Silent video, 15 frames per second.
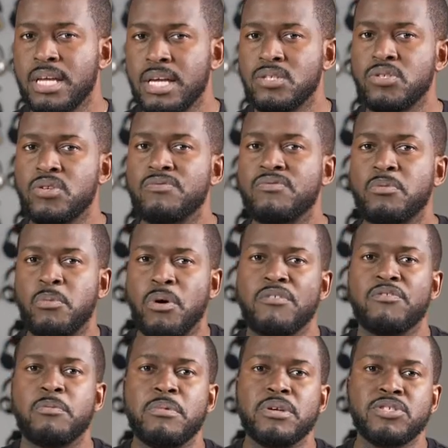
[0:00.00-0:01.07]
tuned for more
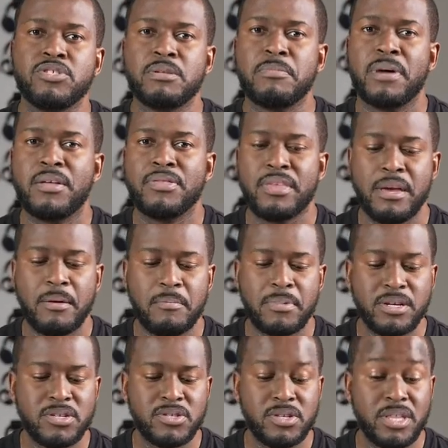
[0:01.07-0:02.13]
information about them
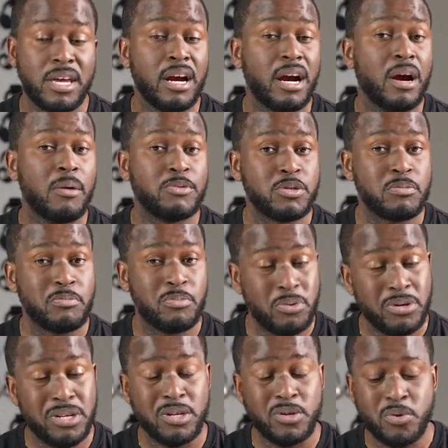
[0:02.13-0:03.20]
because they are some
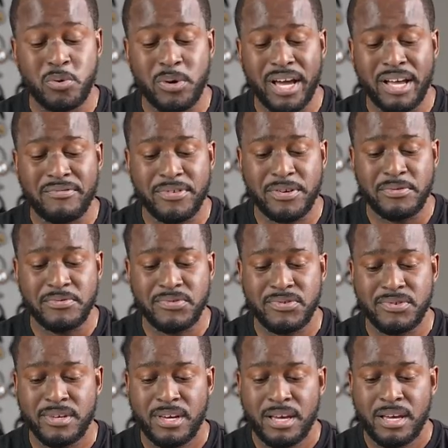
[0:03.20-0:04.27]
pretty cool headphones.
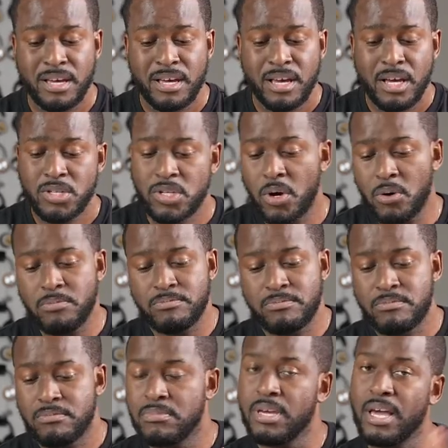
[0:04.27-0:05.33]
So,
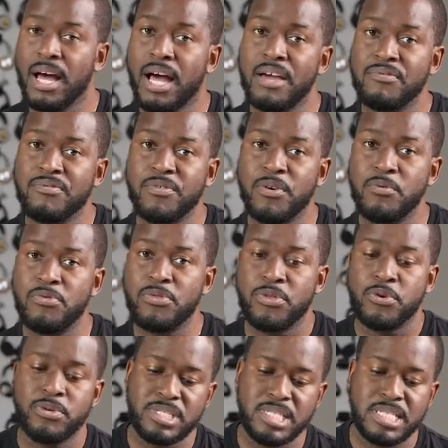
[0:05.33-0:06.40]
the iPhone
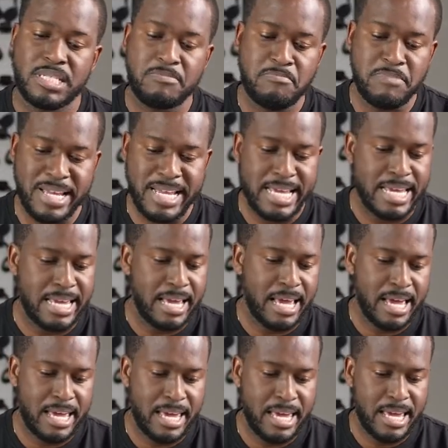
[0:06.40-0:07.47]
13 mini,
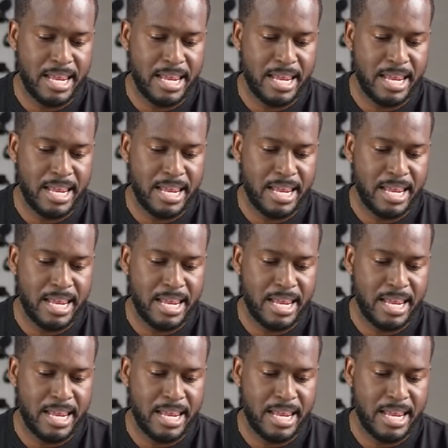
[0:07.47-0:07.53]
it